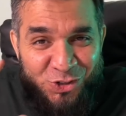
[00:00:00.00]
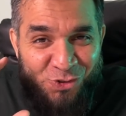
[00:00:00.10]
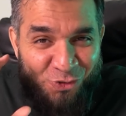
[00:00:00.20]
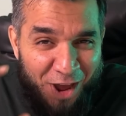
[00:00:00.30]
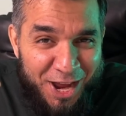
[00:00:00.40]

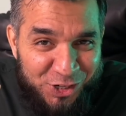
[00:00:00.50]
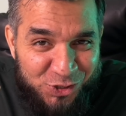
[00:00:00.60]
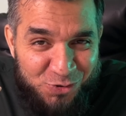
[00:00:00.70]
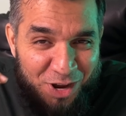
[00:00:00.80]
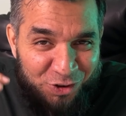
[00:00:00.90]
trying
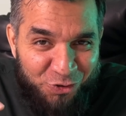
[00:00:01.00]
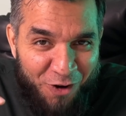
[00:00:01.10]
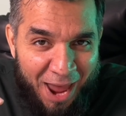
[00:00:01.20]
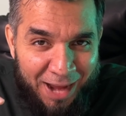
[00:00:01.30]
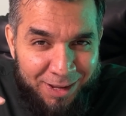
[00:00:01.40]
to
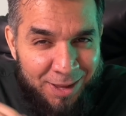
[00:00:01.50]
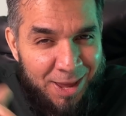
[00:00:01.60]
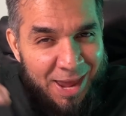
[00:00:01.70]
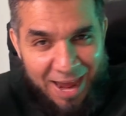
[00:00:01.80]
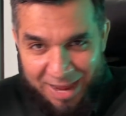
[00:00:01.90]
attract
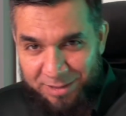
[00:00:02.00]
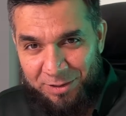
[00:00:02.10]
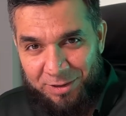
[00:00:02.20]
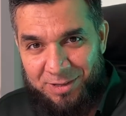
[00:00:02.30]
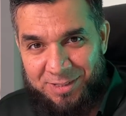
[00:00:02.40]

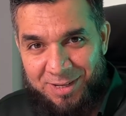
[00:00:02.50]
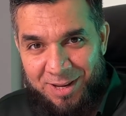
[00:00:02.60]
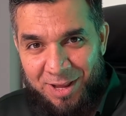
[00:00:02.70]
elders